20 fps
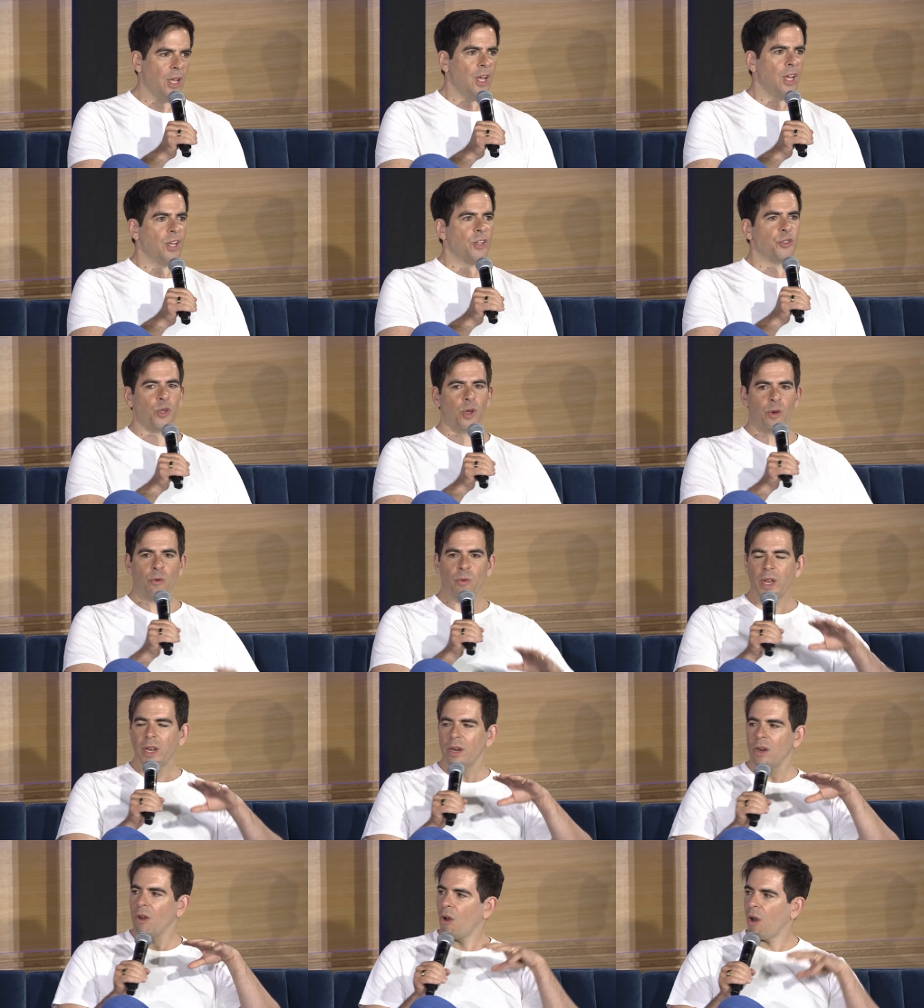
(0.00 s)
So I
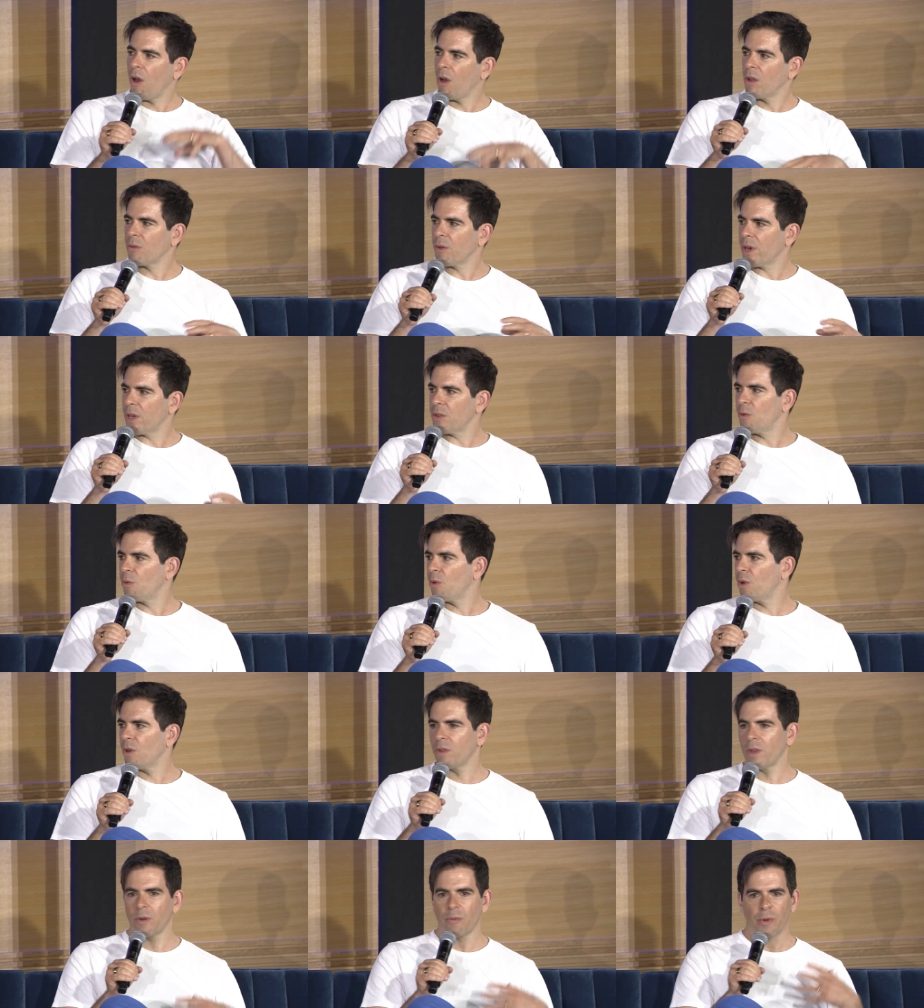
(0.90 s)
went all around the
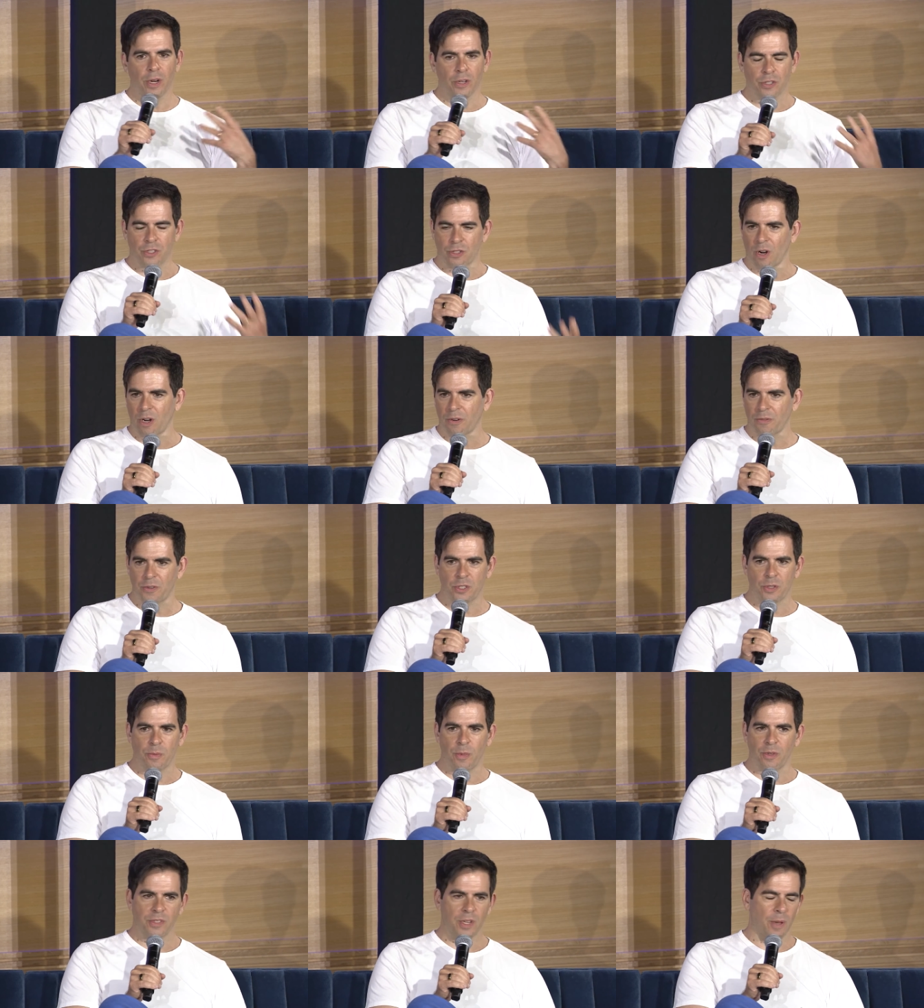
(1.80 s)
world. I went on shark fishing
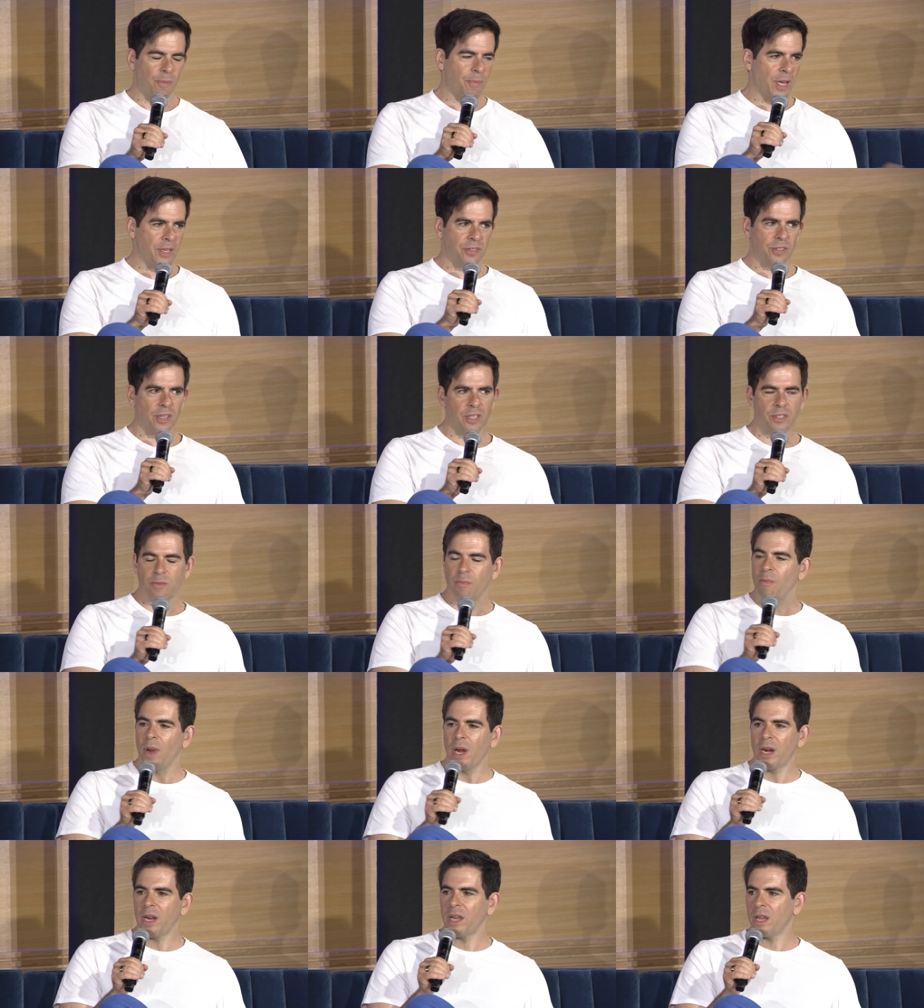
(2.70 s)
boats, and basically it's
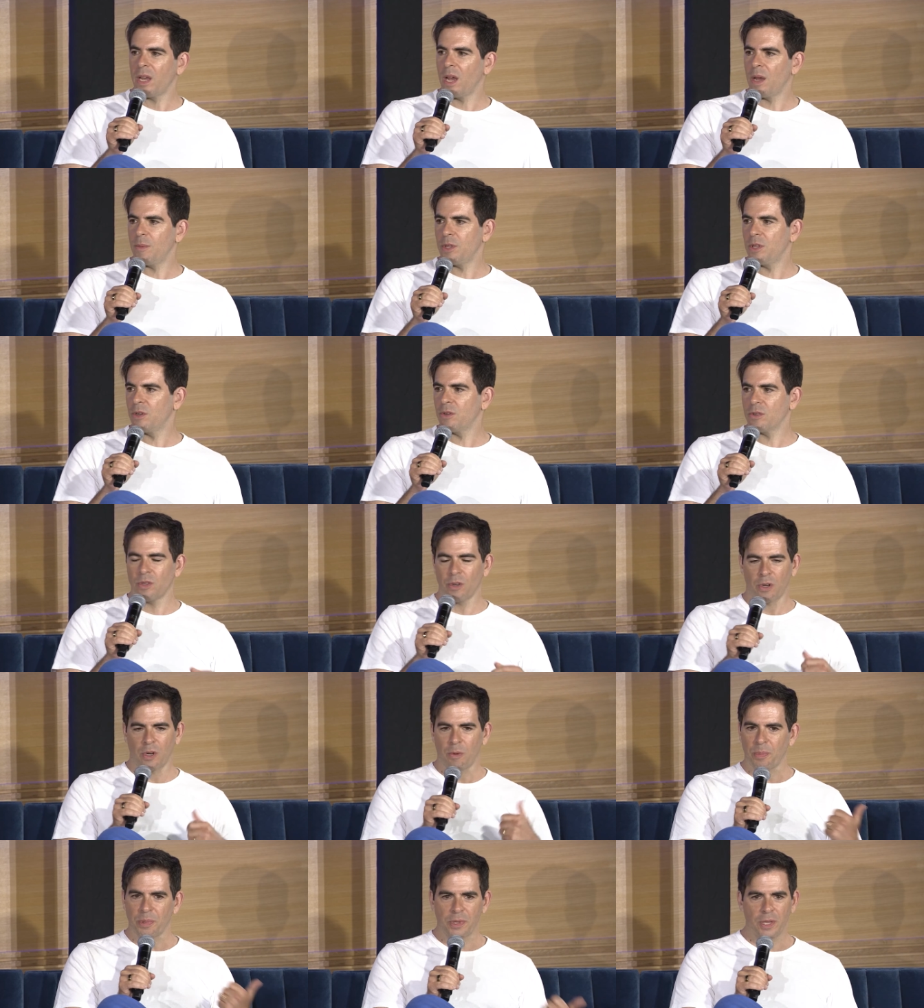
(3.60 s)
money. I mean, they're
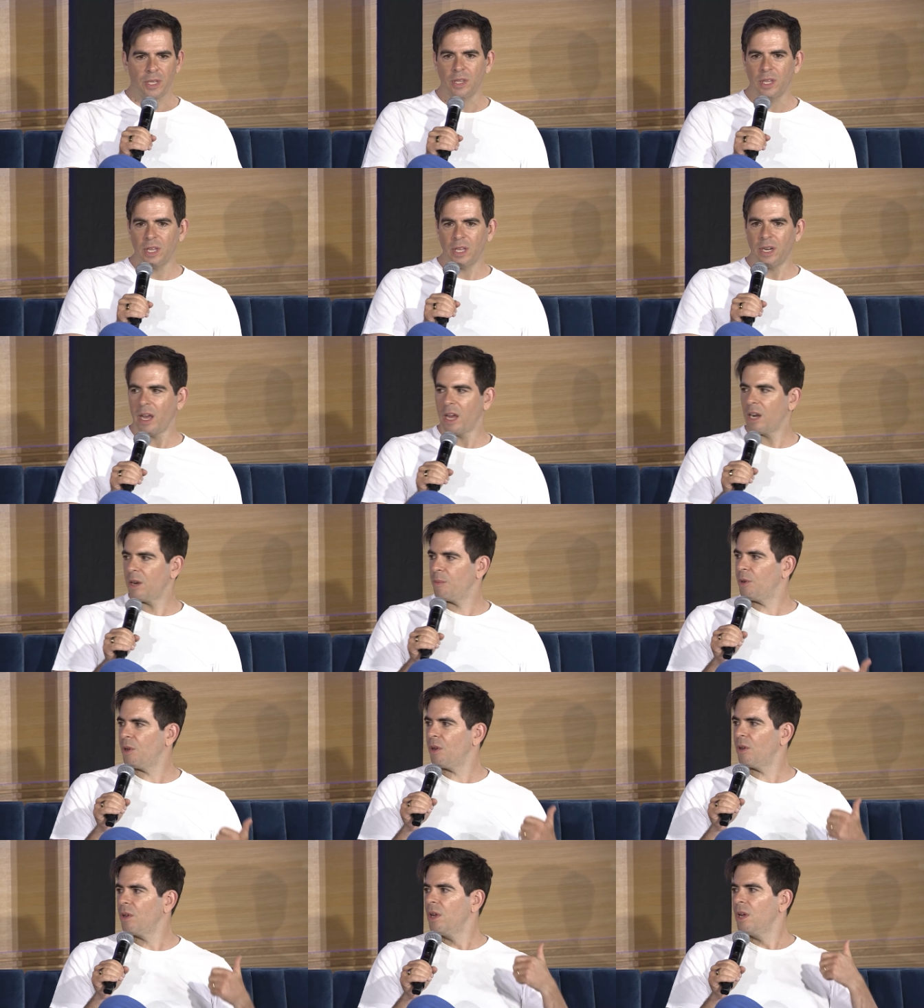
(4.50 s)
completely
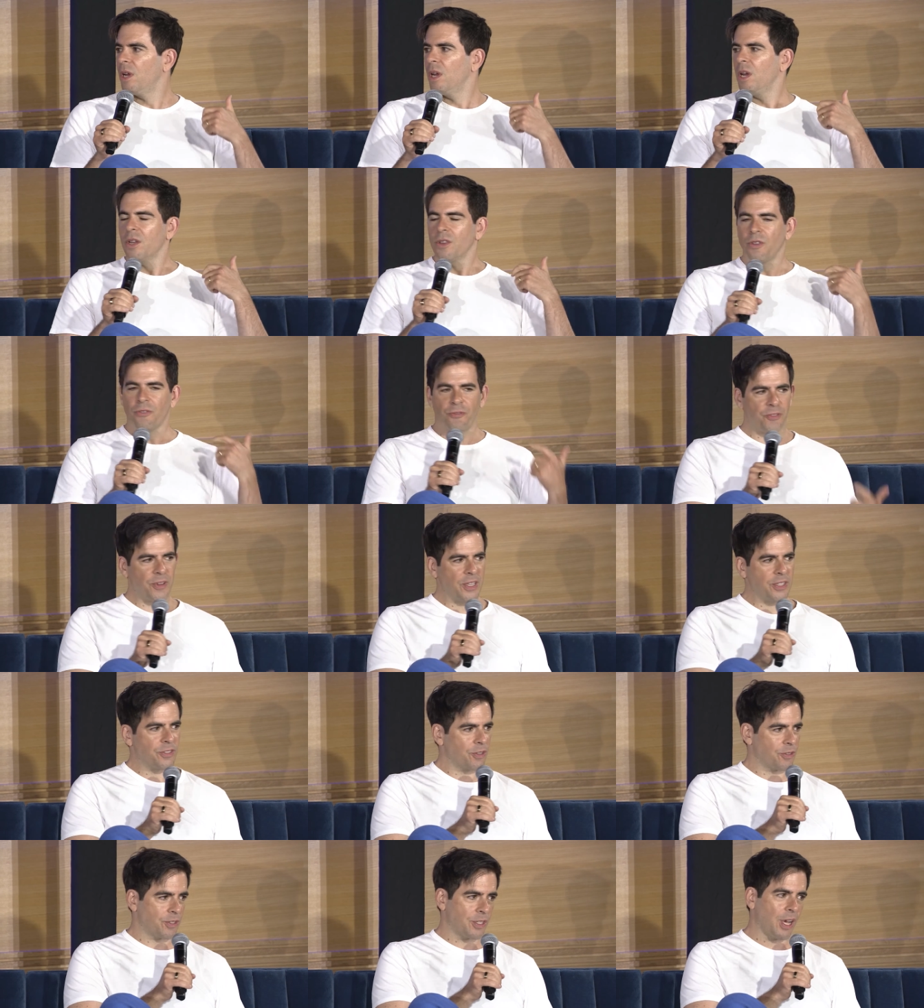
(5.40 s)
inedible. The
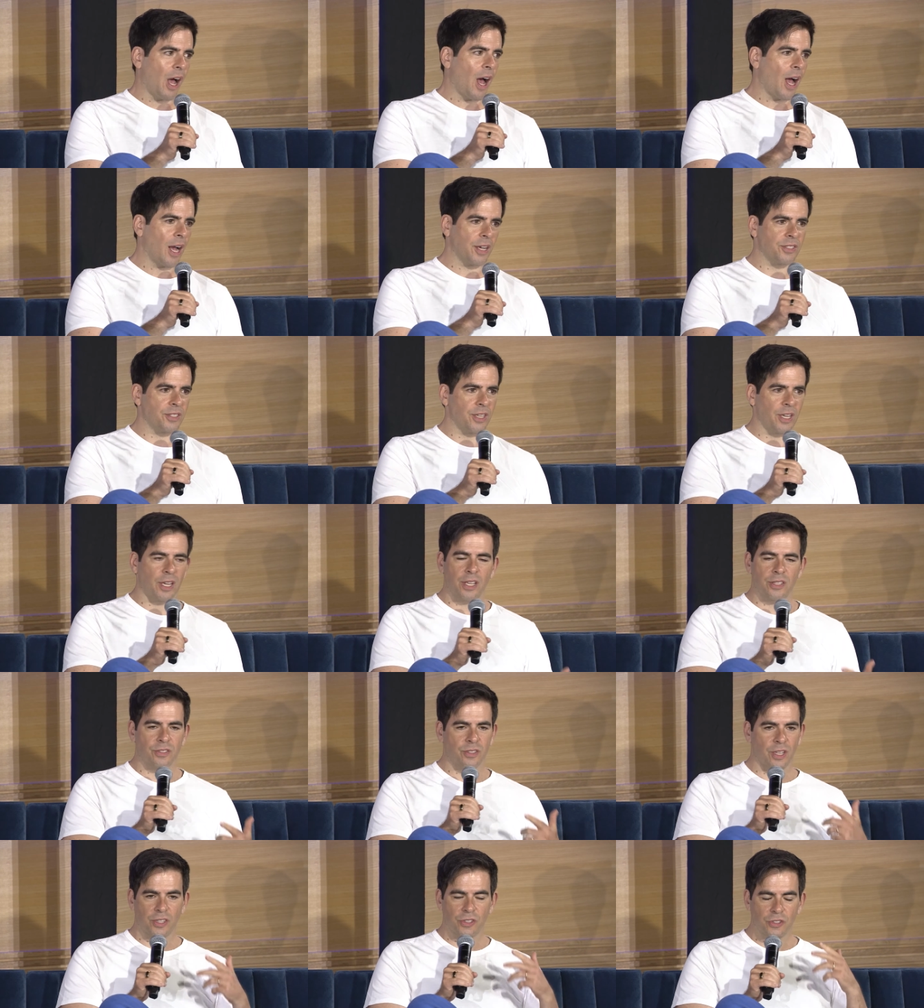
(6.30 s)
fins are toxic.
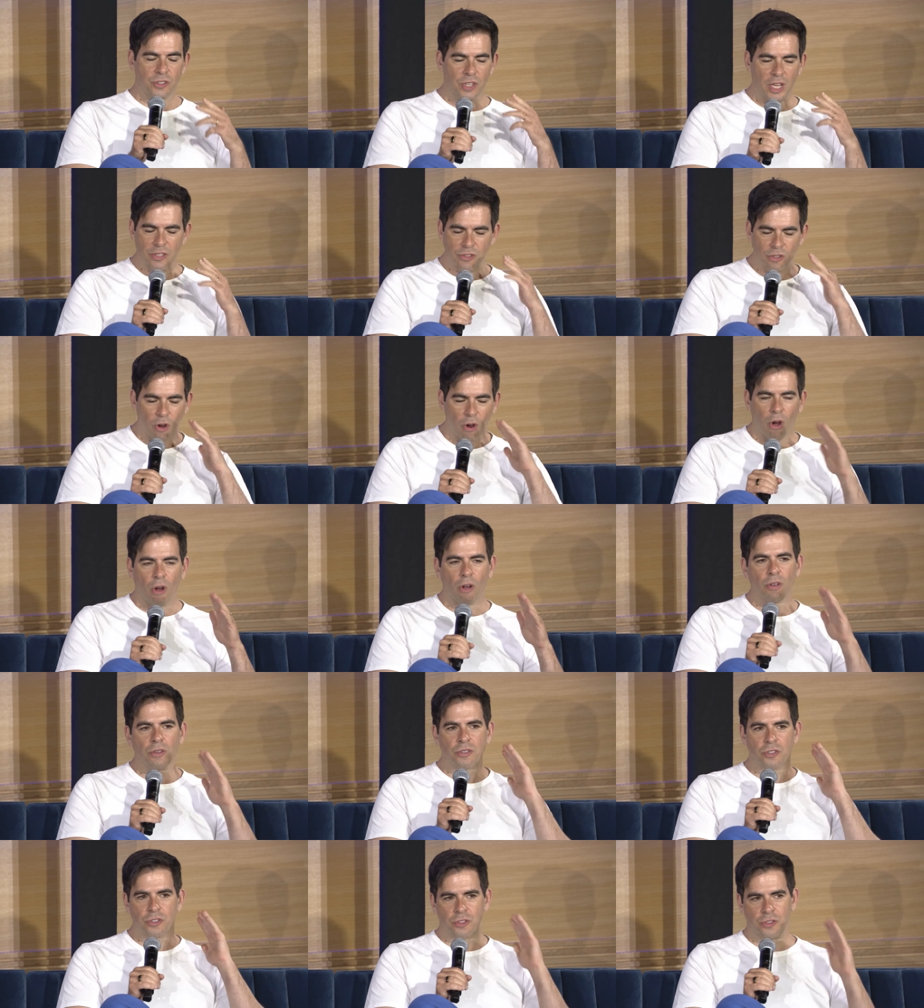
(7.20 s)
It's like, it's all
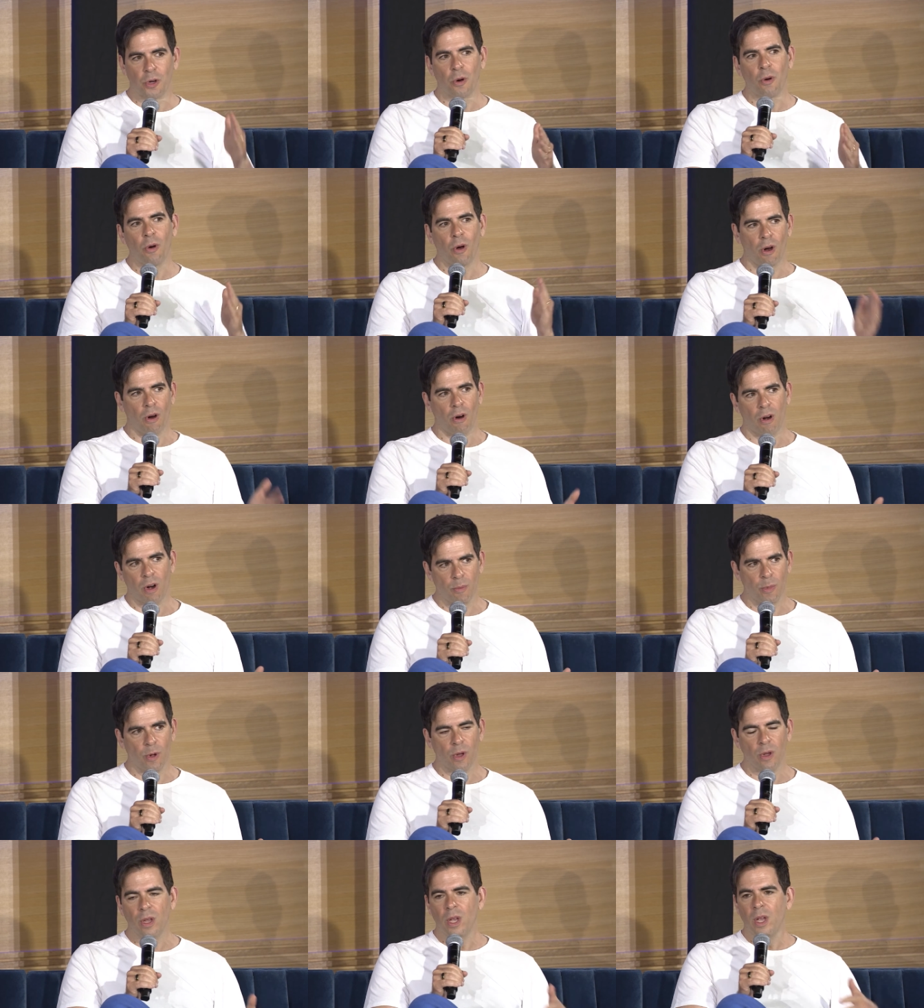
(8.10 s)
so
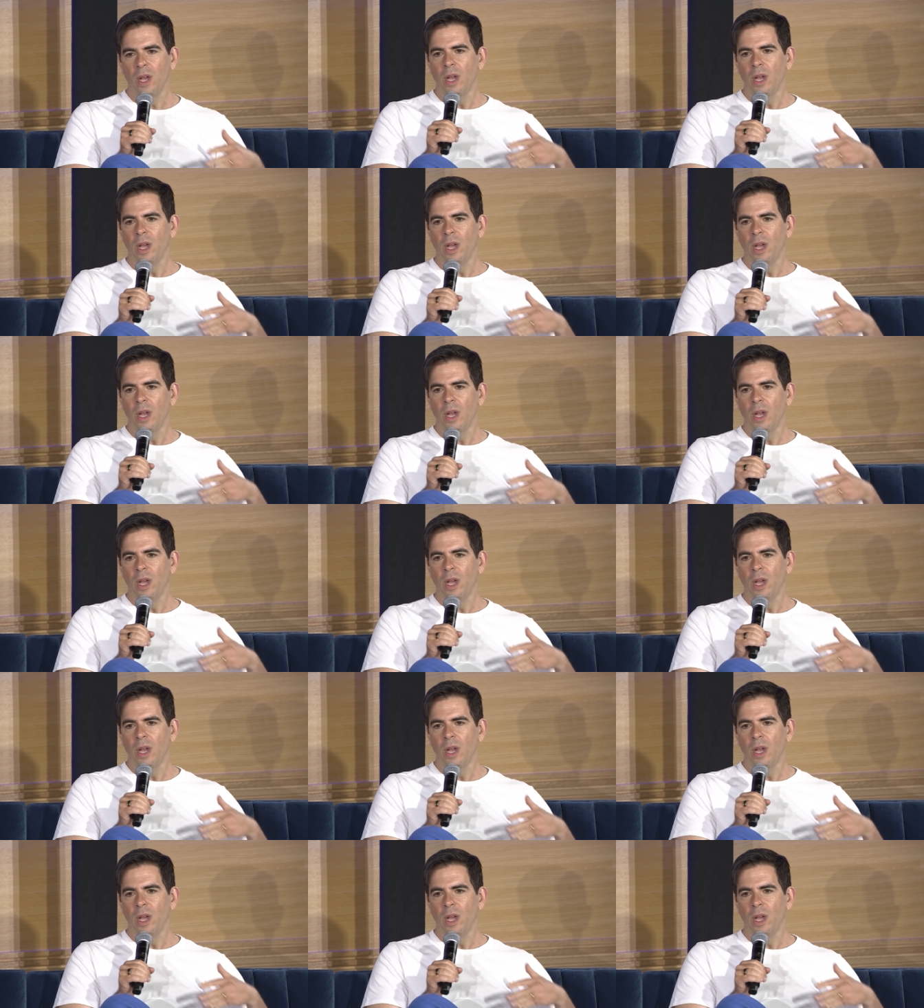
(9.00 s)
horrible.